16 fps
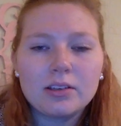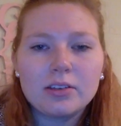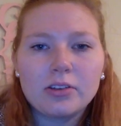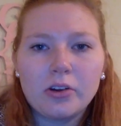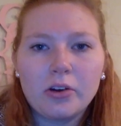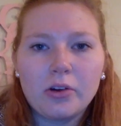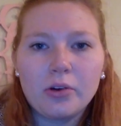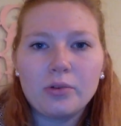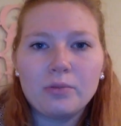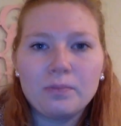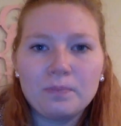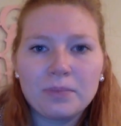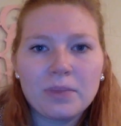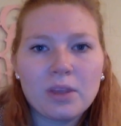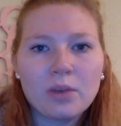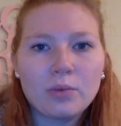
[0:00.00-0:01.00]
So
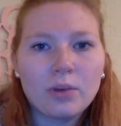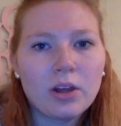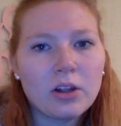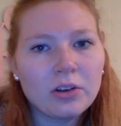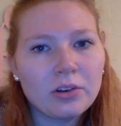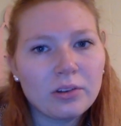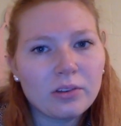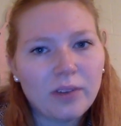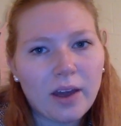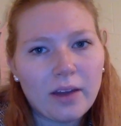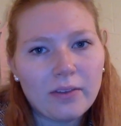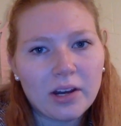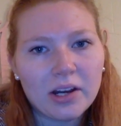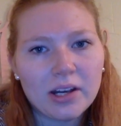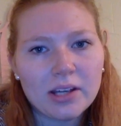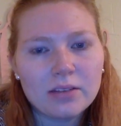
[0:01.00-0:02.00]
we all know the 5
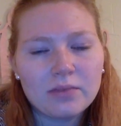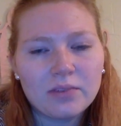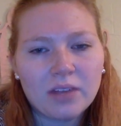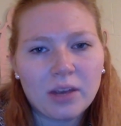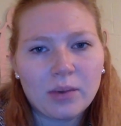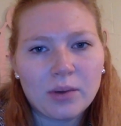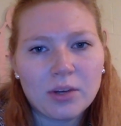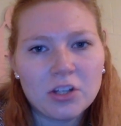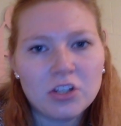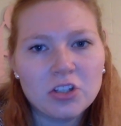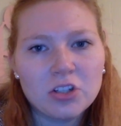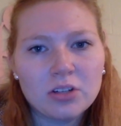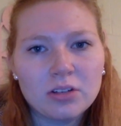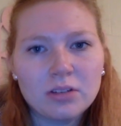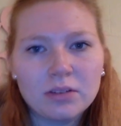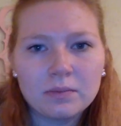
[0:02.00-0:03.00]
areas of
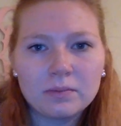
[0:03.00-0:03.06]
language,